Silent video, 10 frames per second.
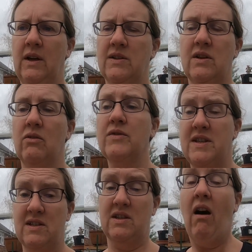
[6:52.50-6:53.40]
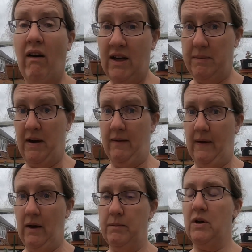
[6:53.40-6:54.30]
so there obviously is a tiny bit in
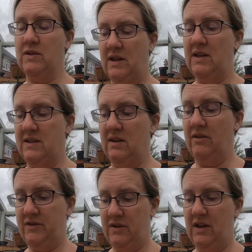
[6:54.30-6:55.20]
there because it is enough to